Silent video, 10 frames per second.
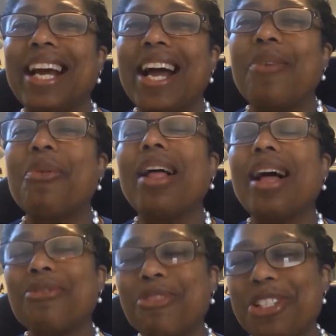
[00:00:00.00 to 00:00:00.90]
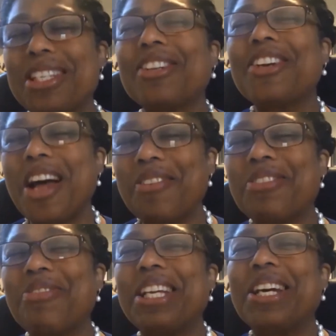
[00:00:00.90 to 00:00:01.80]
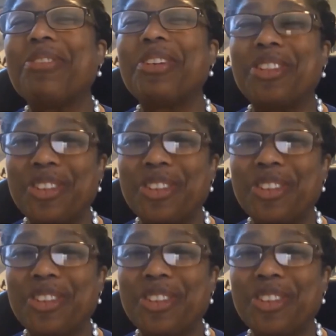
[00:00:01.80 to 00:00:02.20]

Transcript: First I'll come and meet up with you